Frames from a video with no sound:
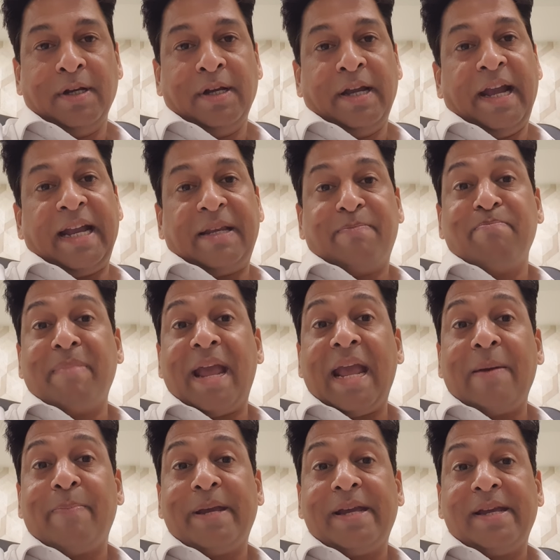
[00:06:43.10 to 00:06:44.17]
It may
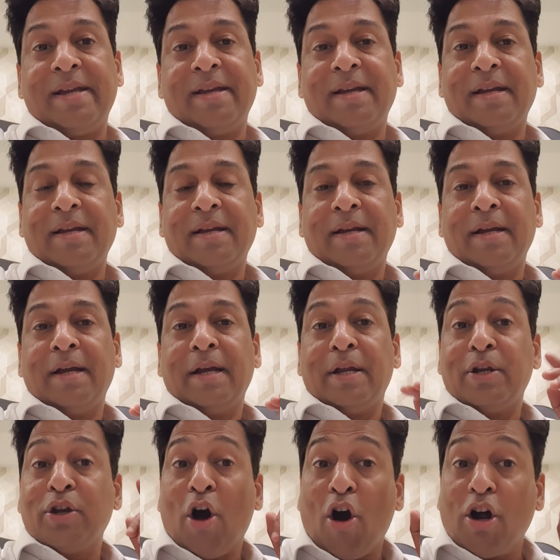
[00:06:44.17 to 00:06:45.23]
be
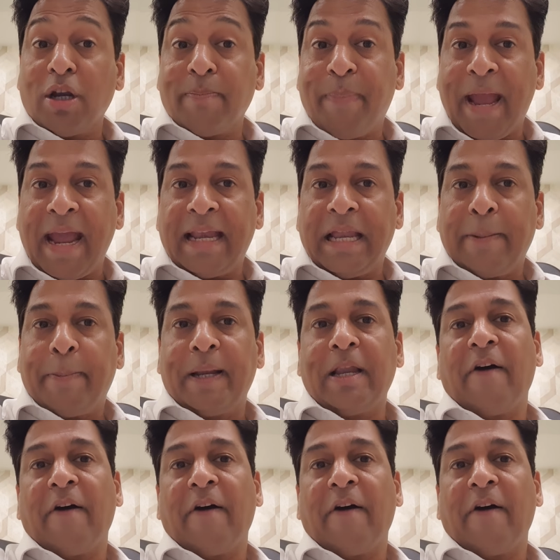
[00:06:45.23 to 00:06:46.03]
non-bailable